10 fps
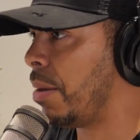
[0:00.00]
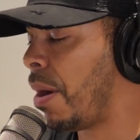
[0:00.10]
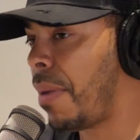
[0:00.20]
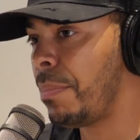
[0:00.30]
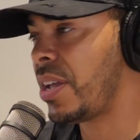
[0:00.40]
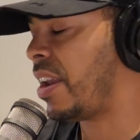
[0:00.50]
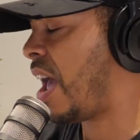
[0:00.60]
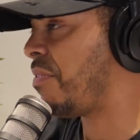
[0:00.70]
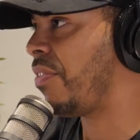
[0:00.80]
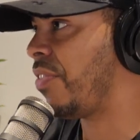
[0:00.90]
my mum done
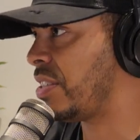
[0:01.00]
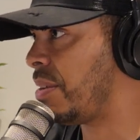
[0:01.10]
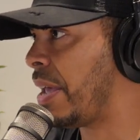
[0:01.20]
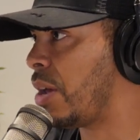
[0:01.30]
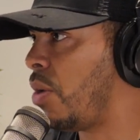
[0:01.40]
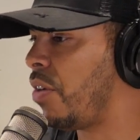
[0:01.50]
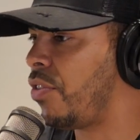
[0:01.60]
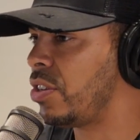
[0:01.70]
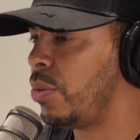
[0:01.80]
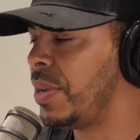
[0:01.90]
everything to make it work
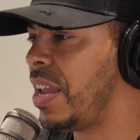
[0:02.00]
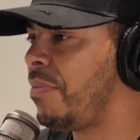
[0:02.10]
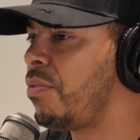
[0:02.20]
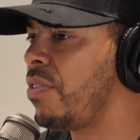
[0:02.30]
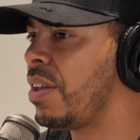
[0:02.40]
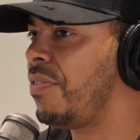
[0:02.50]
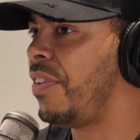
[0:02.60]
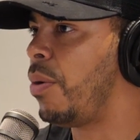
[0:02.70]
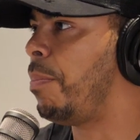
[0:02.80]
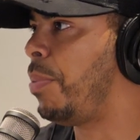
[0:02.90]
for us, so we 100%. Never really
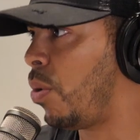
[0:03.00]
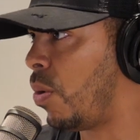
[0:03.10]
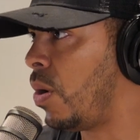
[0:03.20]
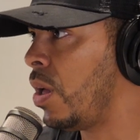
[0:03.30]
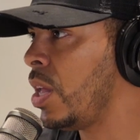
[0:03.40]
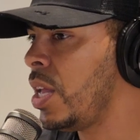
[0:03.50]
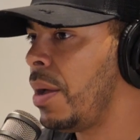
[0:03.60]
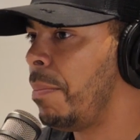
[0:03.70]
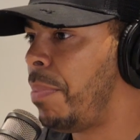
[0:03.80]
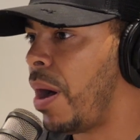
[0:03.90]
felt poor,
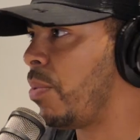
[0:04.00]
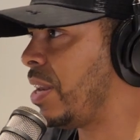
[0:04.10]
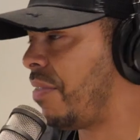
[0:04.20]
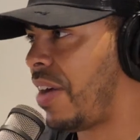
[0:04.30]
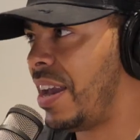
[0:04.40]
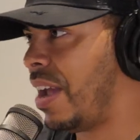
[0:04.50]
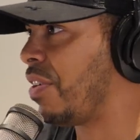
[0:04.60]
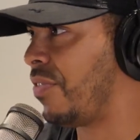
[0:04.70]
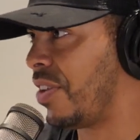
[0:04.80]
but we never had everything.